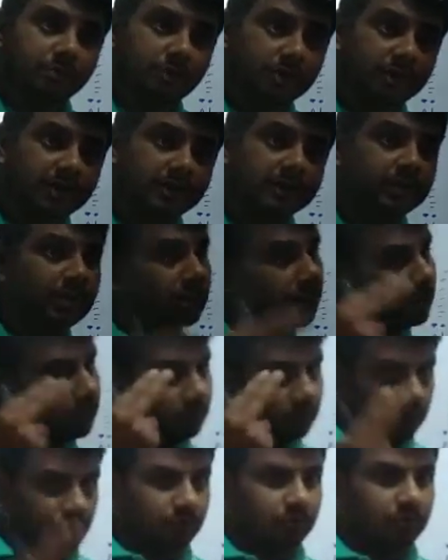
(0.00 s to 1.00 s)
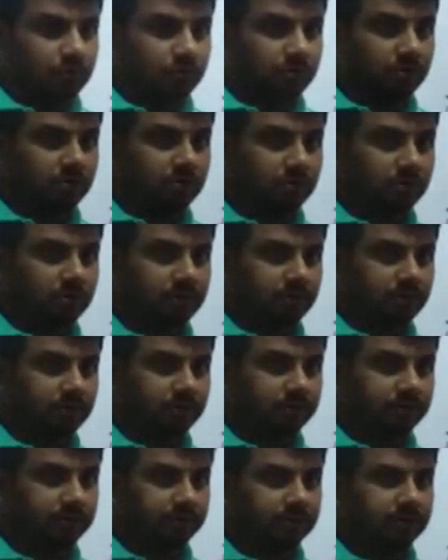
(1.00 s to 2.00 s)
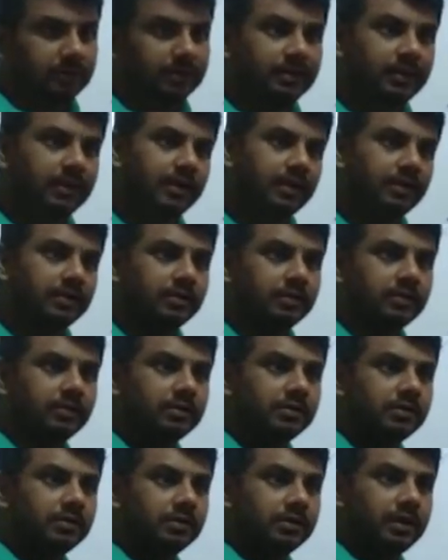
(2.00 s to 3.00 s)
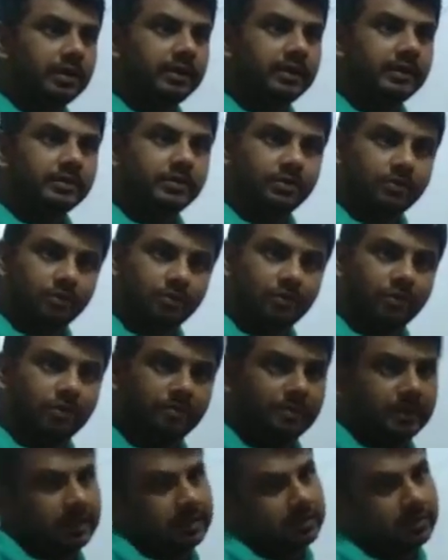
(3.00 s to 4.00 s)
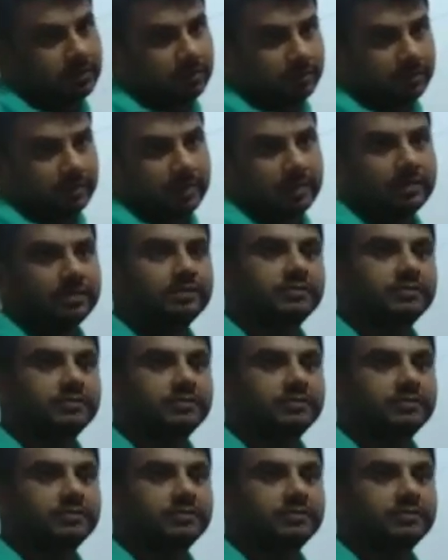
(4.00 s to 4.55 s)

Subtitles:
bond is 2. Yeah, it has 2 lone pairs. So